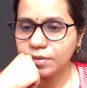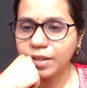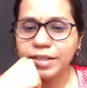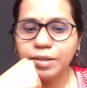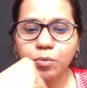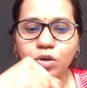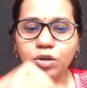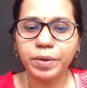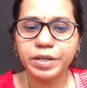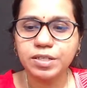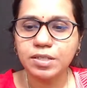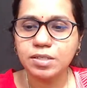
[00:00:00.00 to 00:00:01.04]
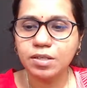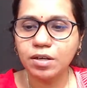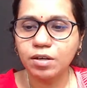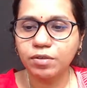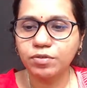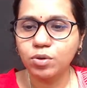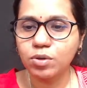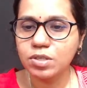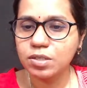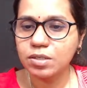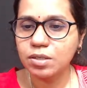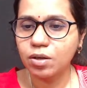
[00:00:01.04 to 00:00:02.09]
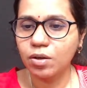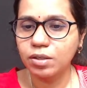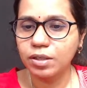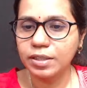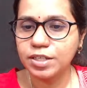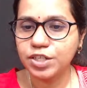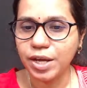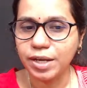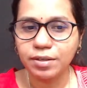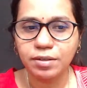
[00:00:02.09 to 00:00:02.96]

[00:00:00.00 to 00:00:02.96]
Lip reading: any more questions, folks, in the chat?